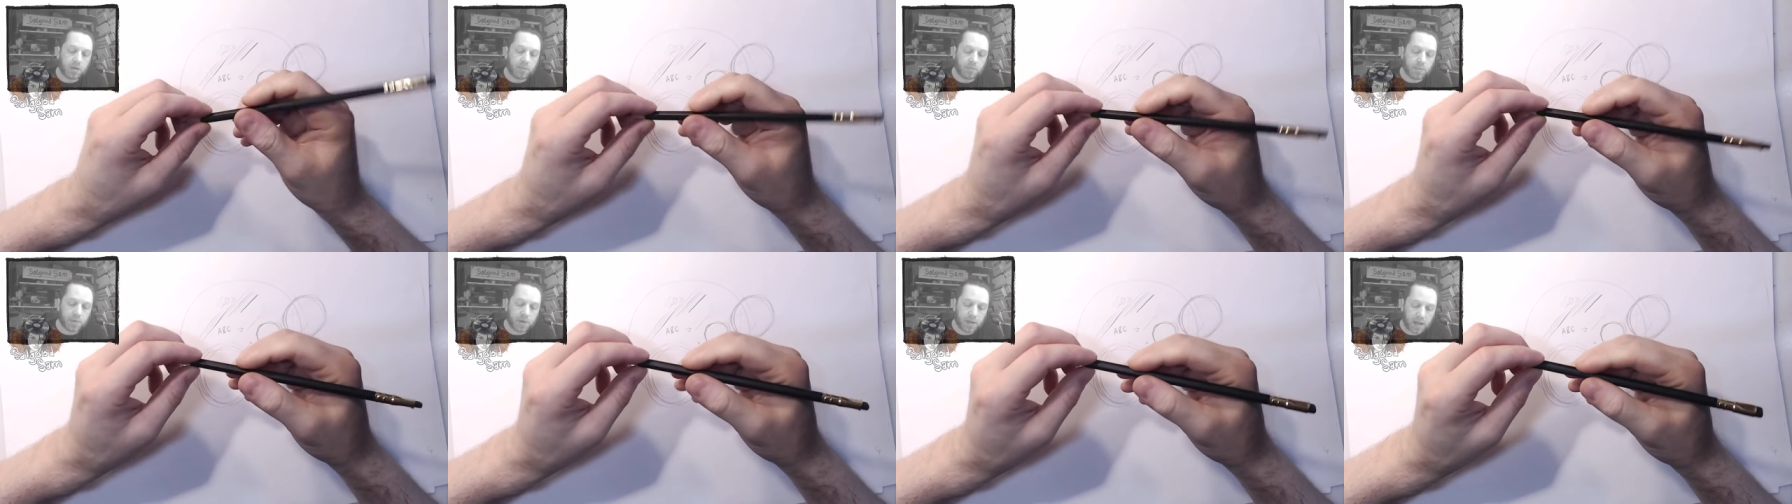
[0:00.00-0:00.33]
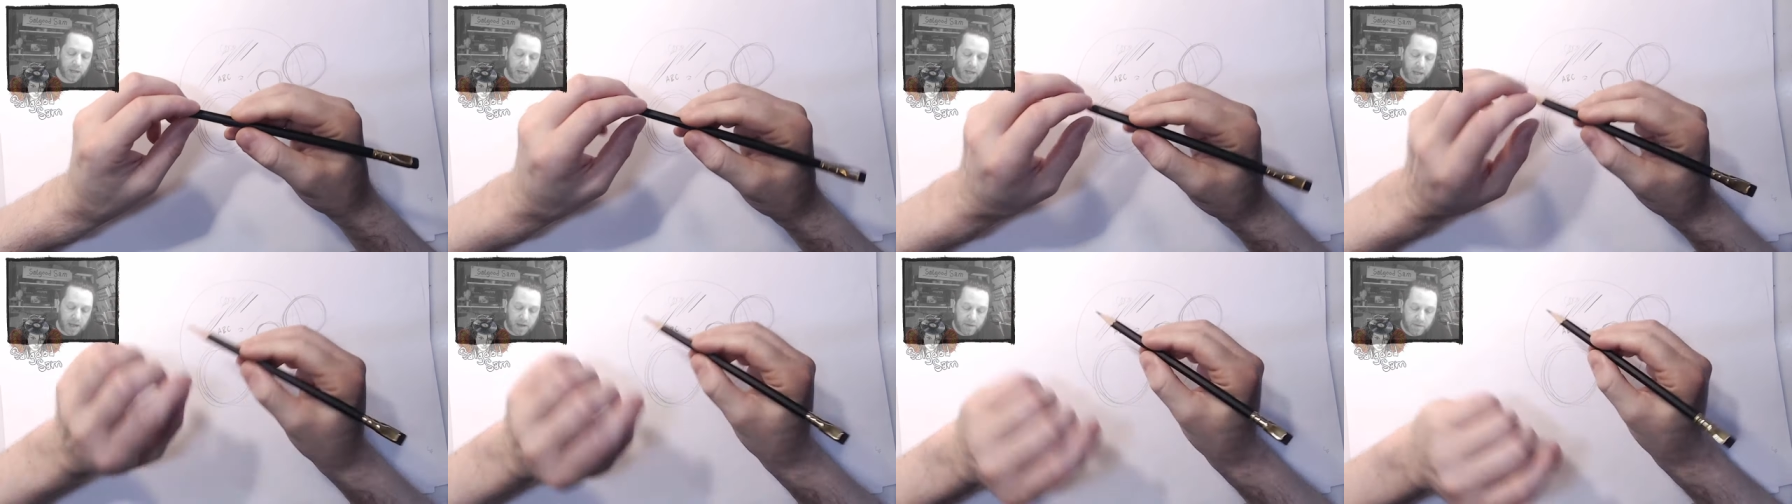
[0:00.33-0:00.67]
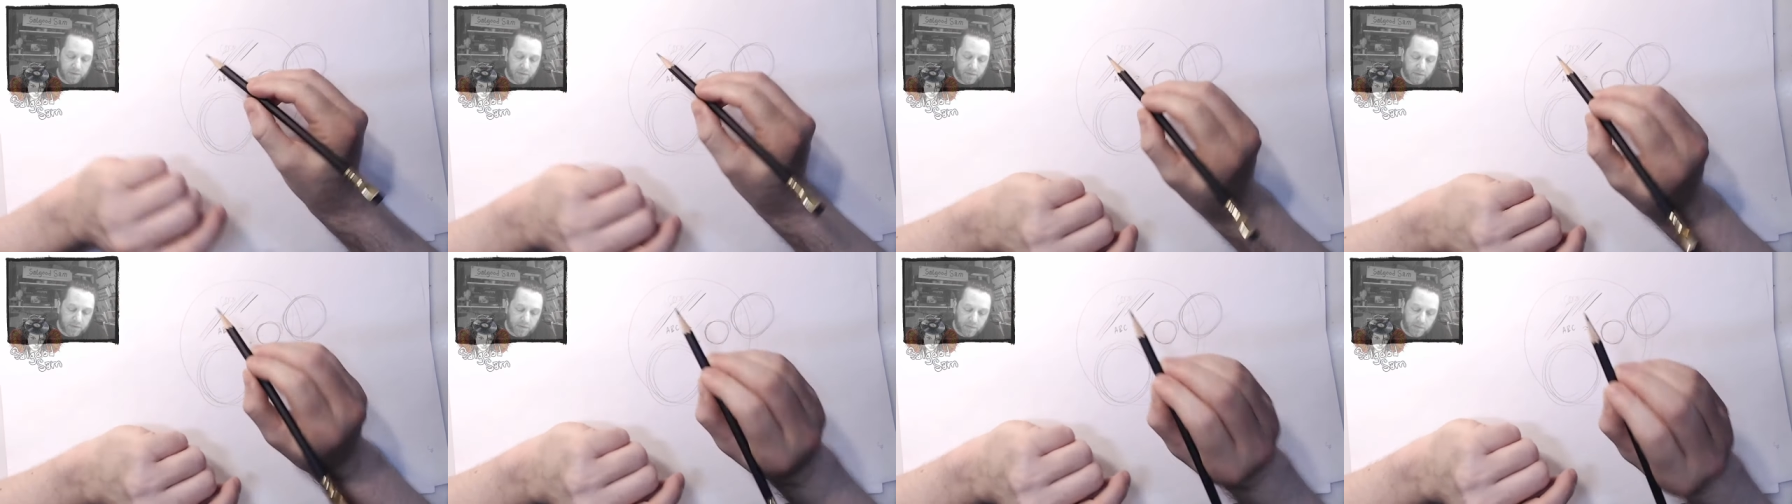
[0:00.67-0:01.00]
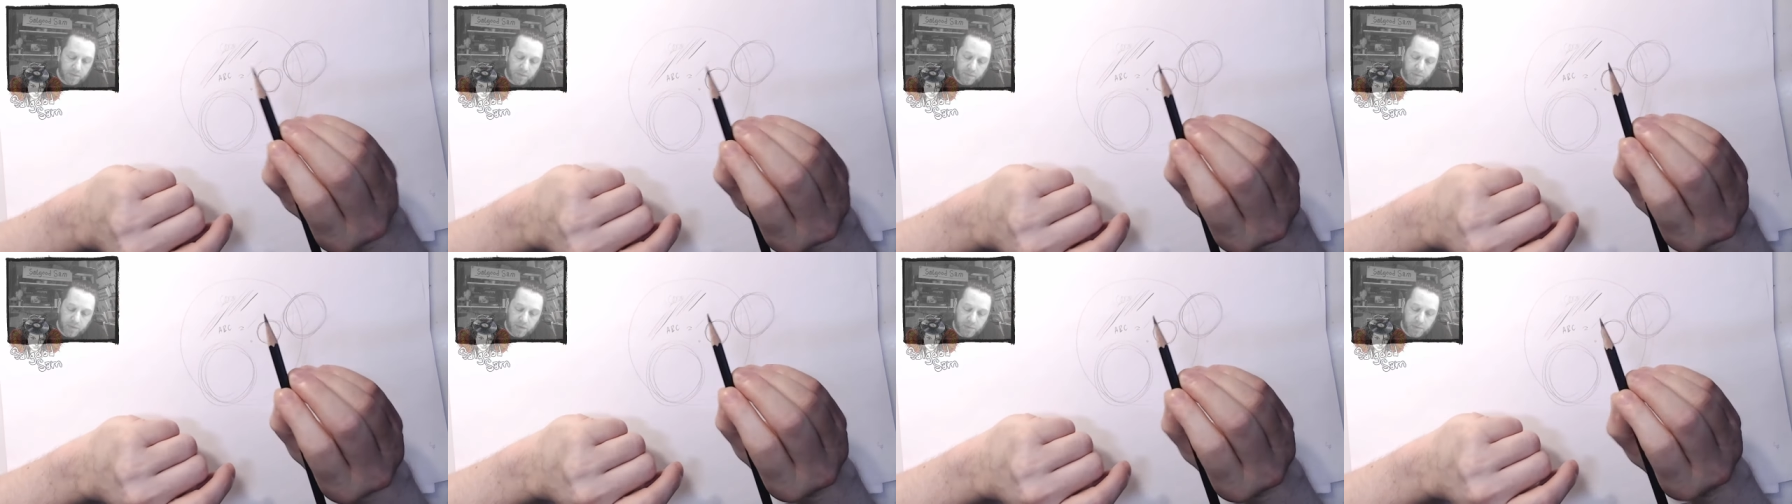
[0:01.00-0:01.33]
but have
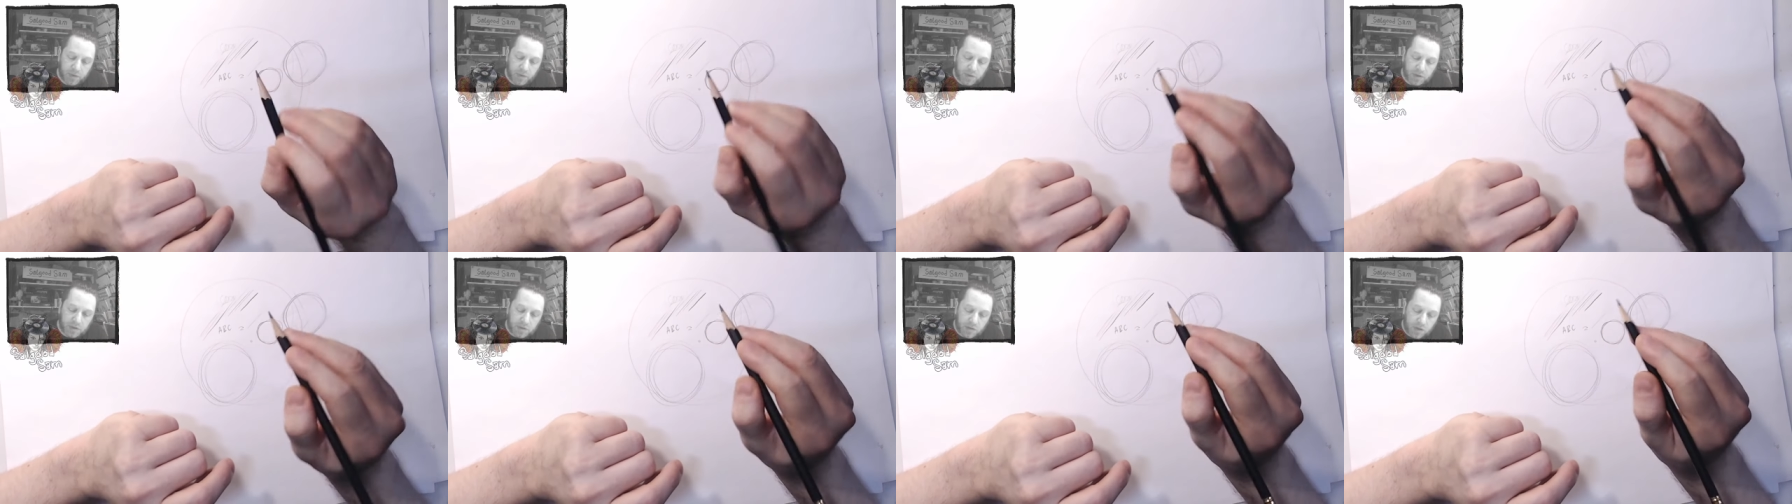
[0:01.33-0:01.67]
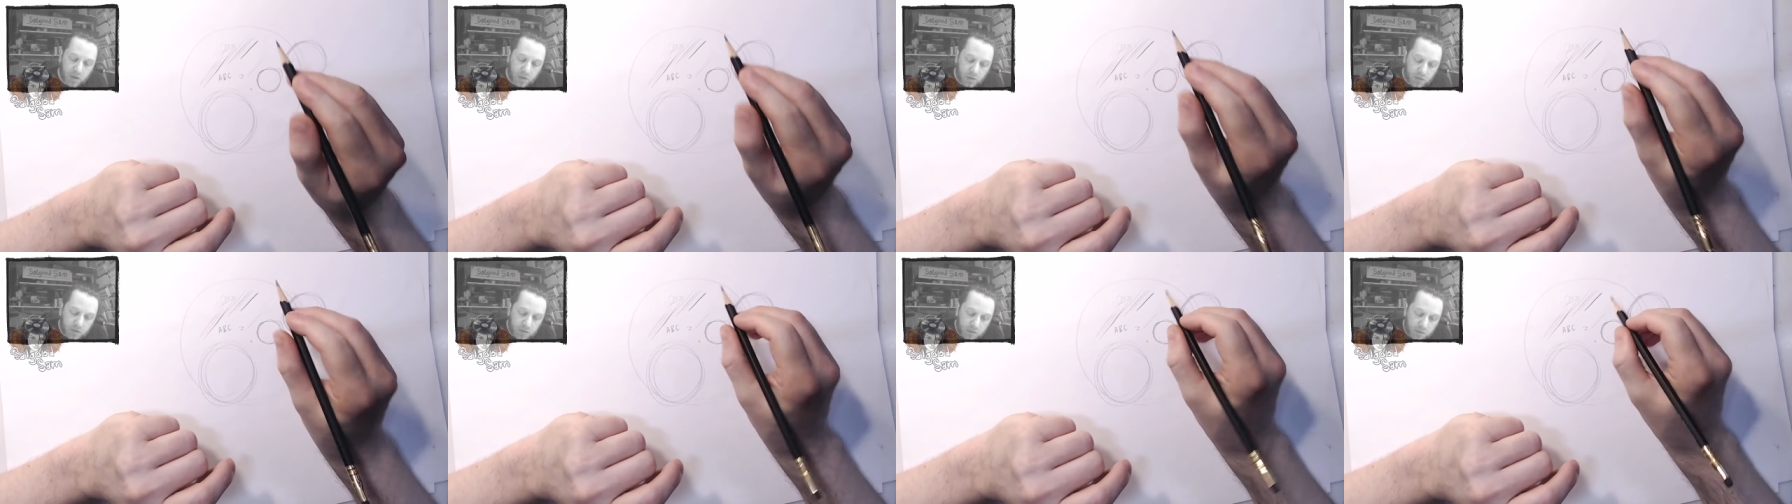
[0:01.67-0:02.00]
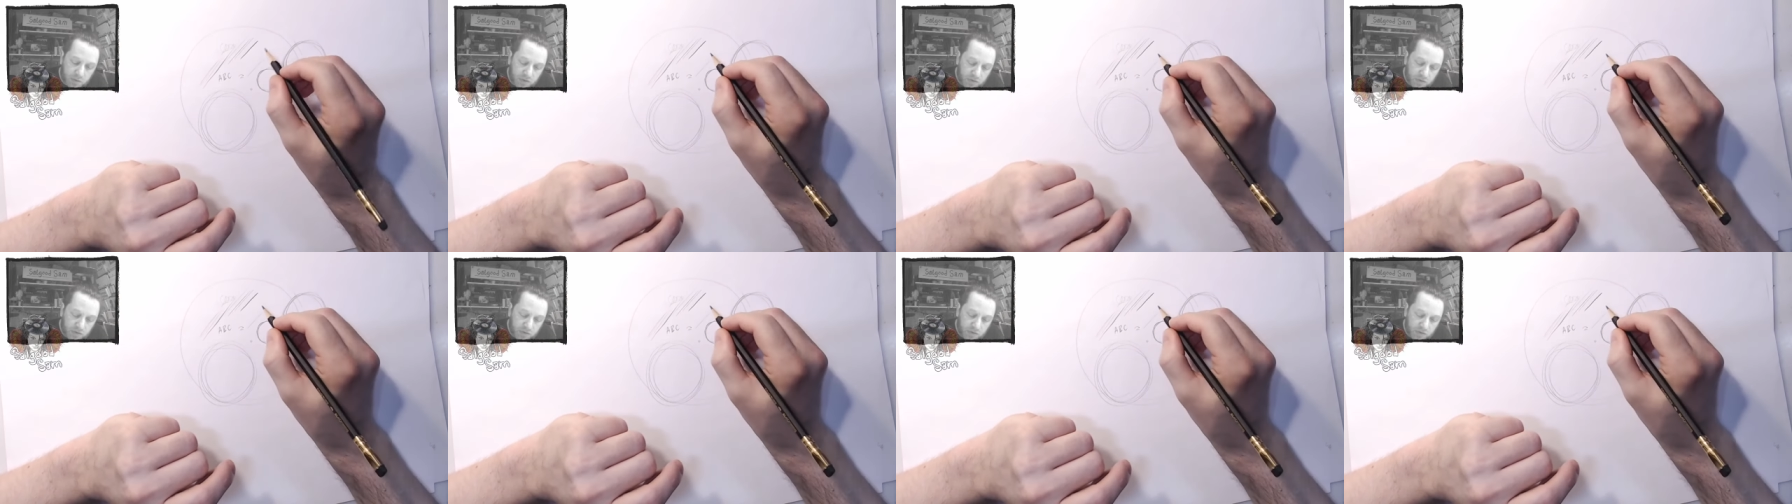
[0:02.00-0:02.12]
the ability to go to